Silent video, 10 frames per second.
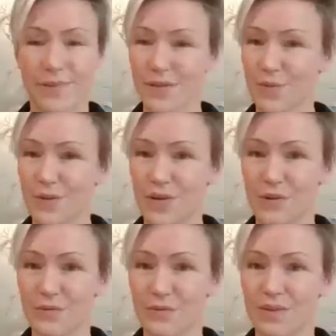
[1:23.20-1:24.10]
we
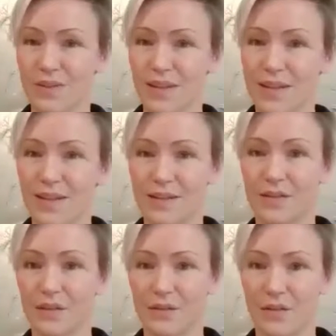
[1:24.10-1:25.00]
don't need
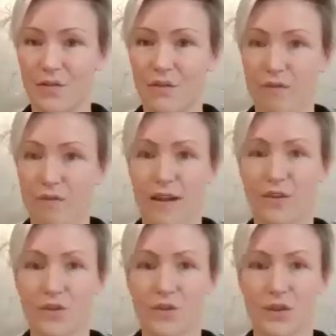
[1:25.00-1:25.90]
the refined
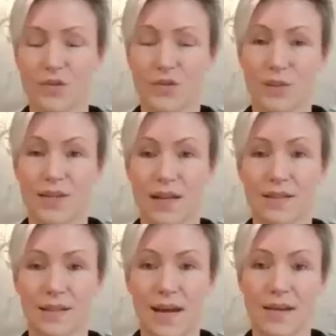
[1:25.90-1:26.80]
sugars that we tend
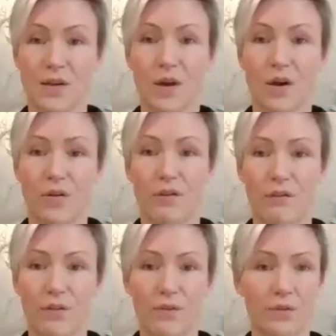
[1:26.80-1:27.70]
to get in a lot of
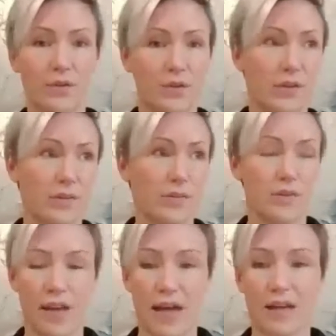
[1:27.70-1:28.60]
food, of
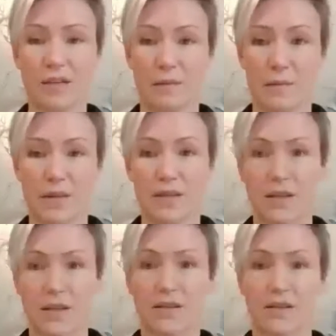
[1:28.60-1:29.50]
cakes and
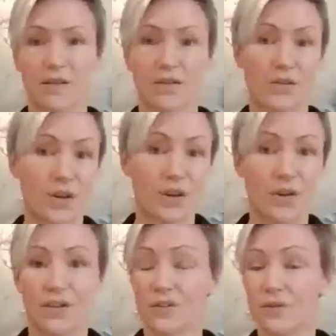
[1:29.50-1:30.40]
biscuits and
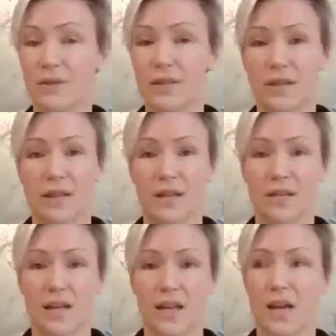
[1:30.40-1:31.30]
chocolate and sweets and things
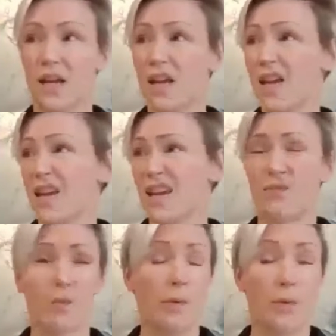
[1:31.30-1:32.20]
like that, even
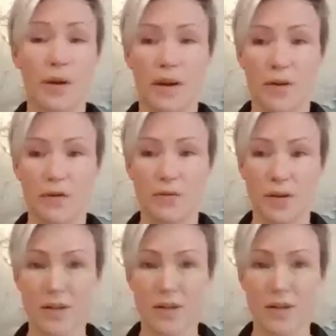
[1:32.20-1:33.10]
what we put in our own
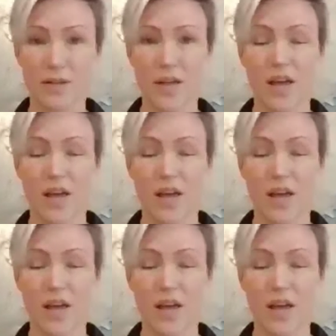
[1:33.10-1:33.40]
drinks.